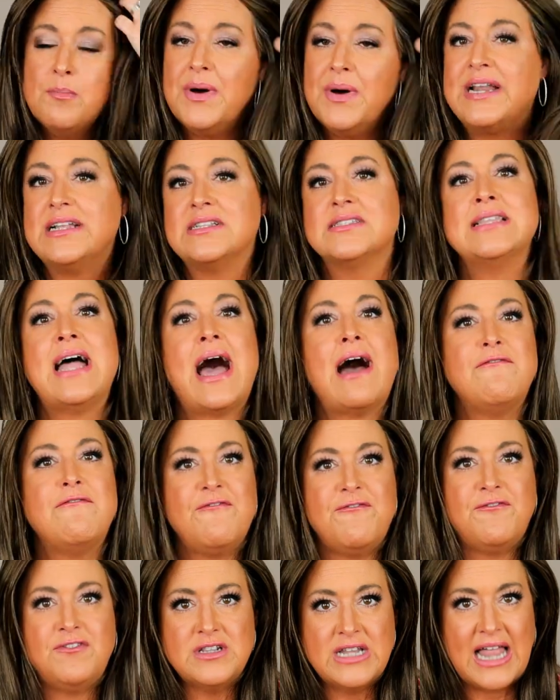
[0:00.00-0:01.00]
but it's
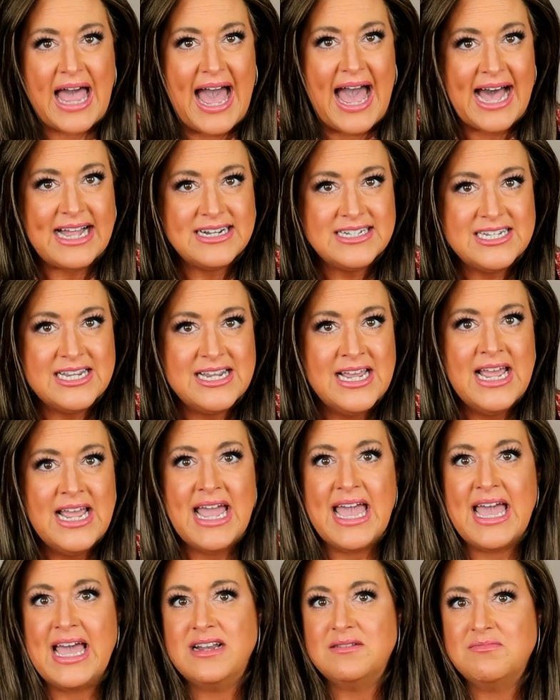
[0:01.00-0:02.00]
not flat
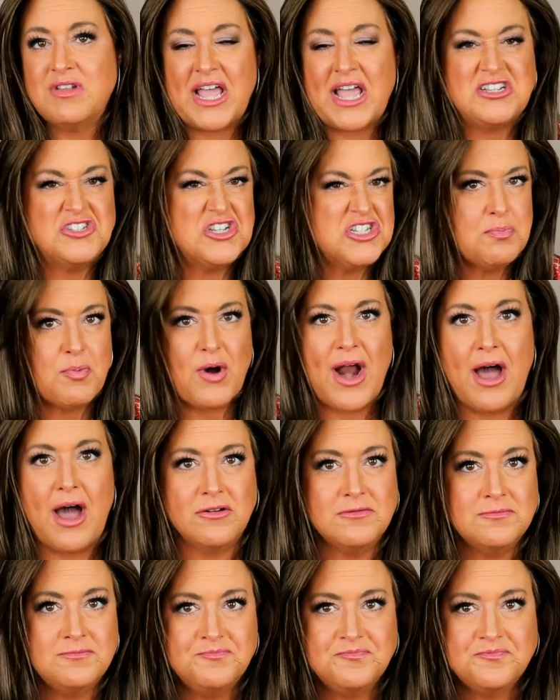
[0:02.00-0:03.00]
and like just
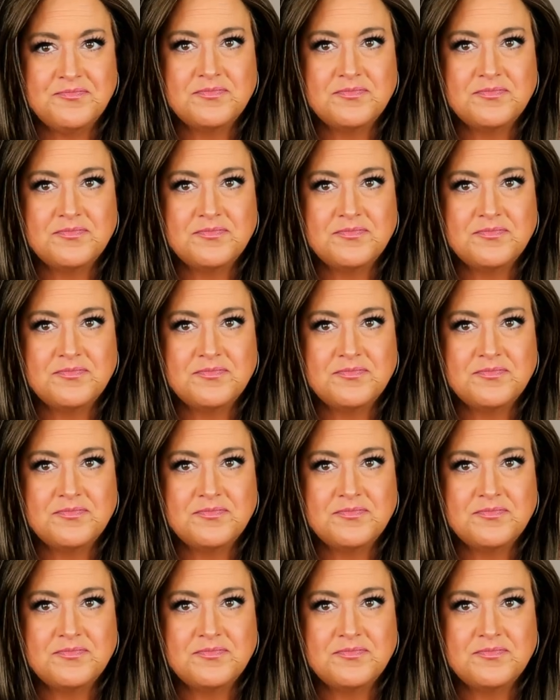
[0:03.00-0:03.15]
brown.